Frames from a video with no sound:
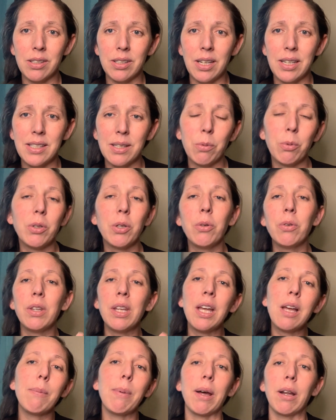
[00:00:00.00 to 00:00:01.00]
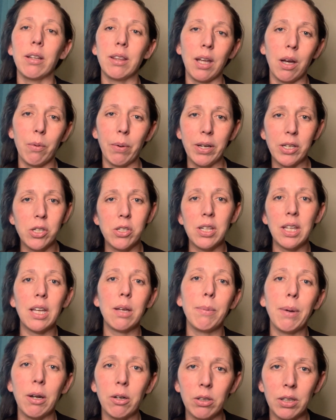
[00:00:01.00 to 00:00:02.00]
And they say, well, don't think about it that way. Just think
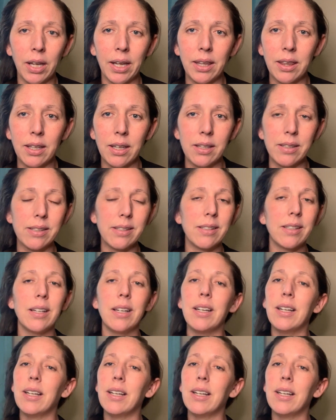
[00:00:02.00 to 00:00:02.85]
about it like this.